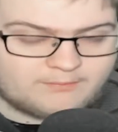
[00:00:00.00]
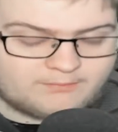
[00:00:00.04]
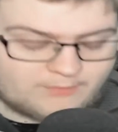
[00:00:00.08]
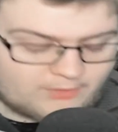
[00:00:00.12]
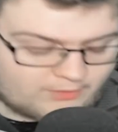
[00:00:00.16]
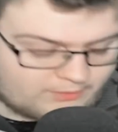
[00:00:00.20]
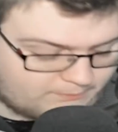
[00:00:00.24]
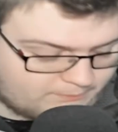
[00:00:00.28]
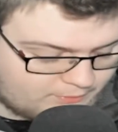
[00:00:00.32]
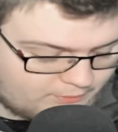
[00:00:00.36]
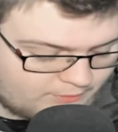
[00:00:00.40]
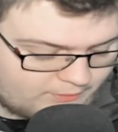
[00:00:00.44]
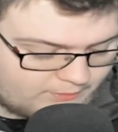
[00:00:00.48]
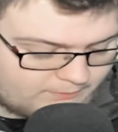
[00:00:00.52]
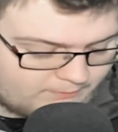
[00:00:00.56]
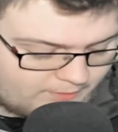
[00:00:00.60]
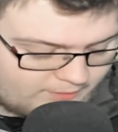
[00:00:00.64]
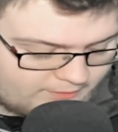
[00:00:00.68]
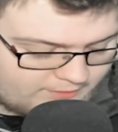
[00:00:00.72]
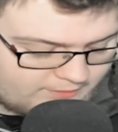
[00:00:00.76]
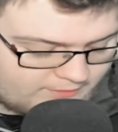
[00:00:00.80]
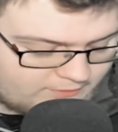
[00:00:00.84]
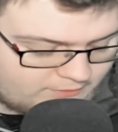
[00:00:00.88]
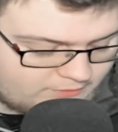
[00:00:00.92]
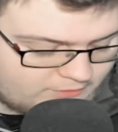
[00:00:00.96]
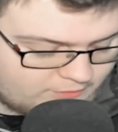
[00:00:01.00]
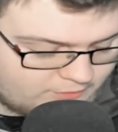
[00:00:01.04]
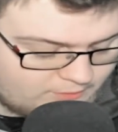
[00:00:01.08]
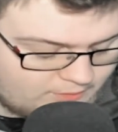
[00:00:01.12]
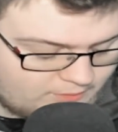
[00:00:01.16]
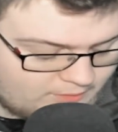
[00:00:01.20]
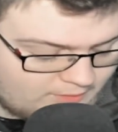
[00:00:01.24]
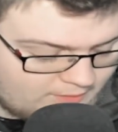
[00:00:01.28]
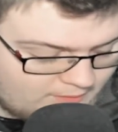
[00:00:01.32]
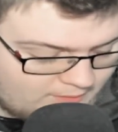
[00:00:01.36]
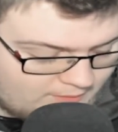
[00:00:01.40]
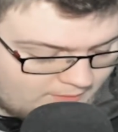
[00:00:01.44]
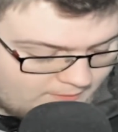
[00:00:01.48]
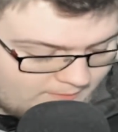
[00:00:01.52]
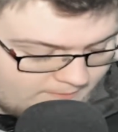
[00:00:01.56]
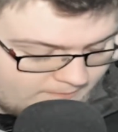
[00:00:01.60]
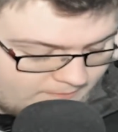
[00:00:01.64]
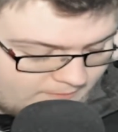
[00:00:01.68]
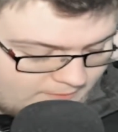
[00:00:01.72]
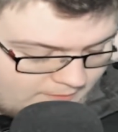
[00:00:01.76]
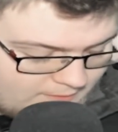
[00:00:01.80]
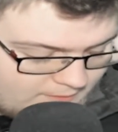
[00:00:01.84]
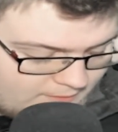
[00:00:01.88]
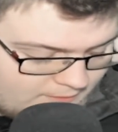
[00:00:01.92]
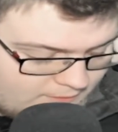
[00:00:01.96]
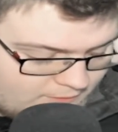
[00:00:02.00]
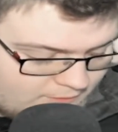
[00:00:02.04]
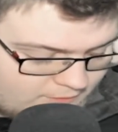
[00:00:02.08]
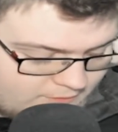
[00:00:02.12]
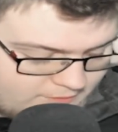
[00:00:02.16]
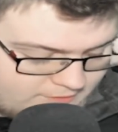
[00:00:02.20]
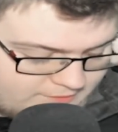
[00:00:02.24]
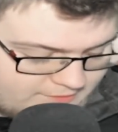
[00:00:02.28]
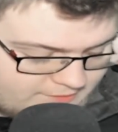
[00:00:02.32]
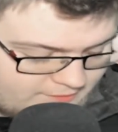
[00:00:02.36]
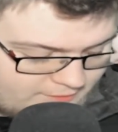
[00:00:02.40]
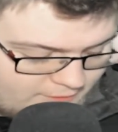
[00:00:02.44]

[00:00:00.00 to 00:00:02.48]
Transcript: like putting money into. You can see an